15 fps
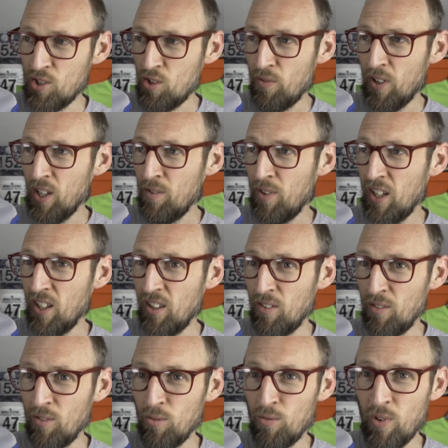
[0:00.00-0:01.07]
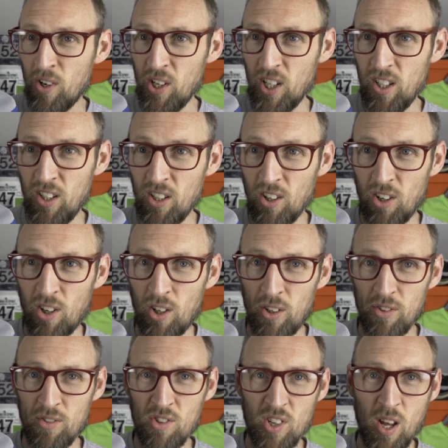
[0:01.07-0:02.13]
surviving very
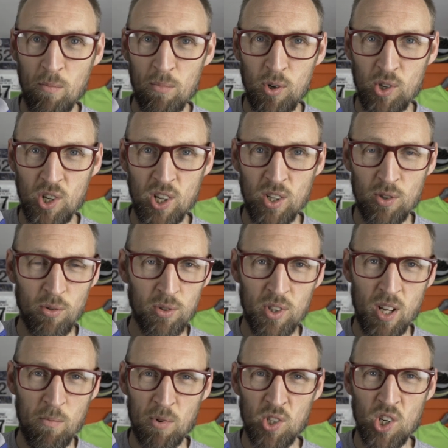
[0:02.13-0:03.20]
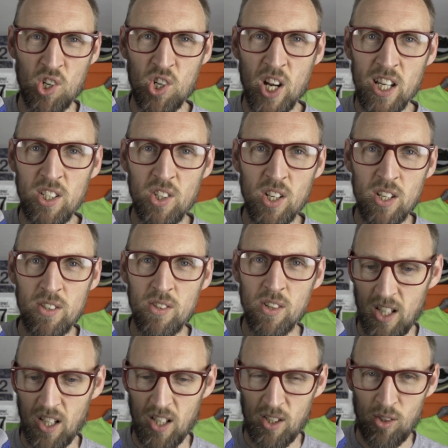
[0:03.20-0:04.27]
hot temperatures or temperature changes
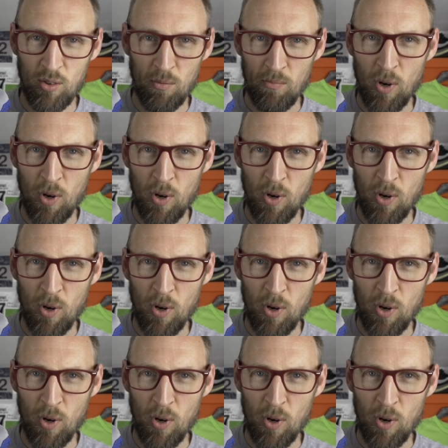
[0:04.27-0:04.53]
and